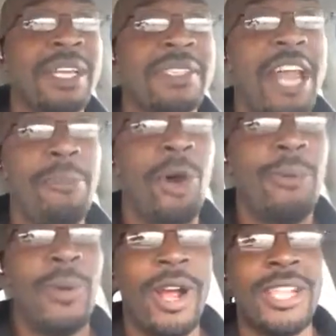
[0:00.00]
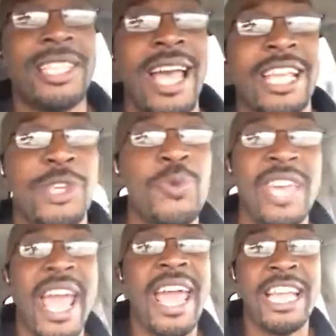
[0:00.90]
to that moment where it's like you
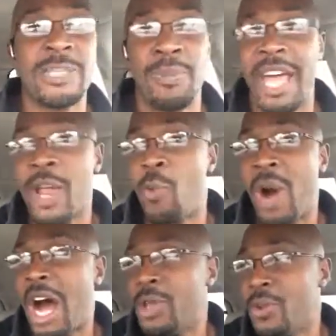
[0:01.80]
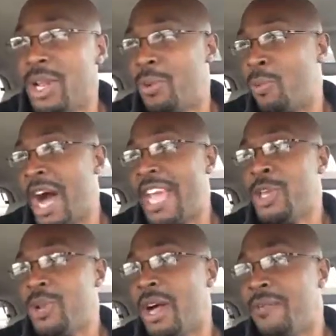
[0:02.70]
can't explain why you
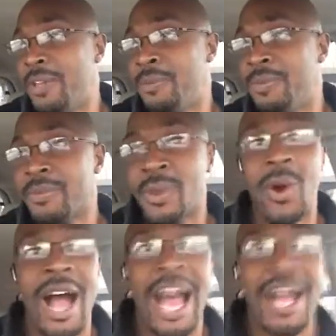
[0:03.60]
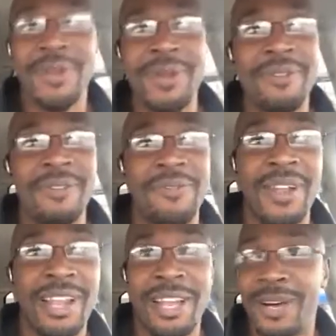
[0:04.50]
love them or how you even
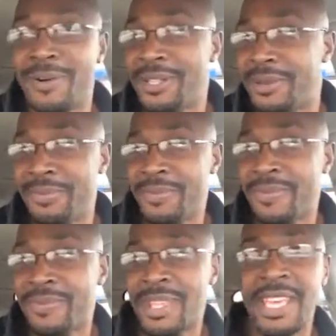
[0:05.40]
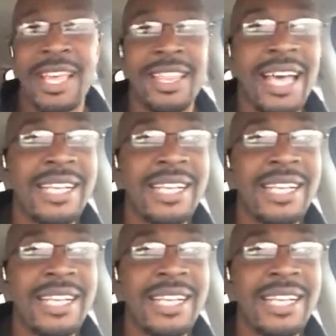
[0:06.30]
fell in love with them.